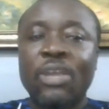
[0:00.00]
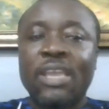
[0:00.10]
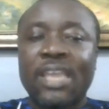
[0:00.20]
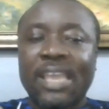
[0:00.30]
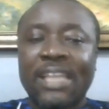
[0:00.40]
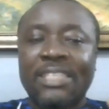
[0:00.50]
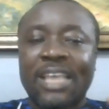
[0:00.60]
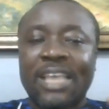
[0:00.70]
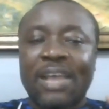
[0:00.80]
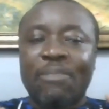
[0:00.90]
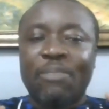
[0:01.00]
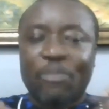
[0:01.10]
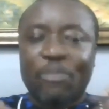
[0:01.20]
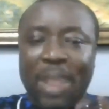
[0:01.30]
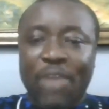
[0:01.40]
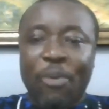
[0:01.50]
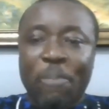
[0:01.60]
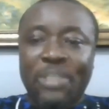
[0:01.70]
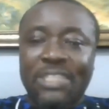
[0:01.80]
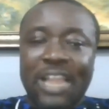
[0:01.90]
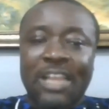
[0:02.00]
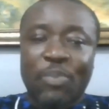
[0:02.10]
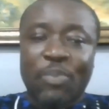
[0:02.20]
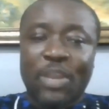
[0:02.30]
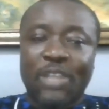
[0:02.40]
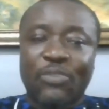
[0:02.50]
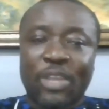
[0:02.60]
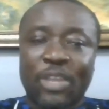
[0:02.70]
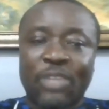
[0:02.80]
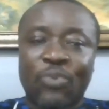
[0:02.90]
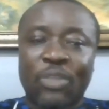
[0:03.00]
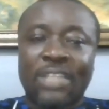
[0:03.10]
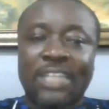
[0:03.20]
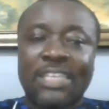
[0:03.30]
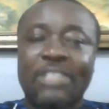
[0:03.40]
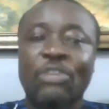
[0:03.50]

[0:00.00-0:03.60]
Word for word: it um, my own personal experience for it was that it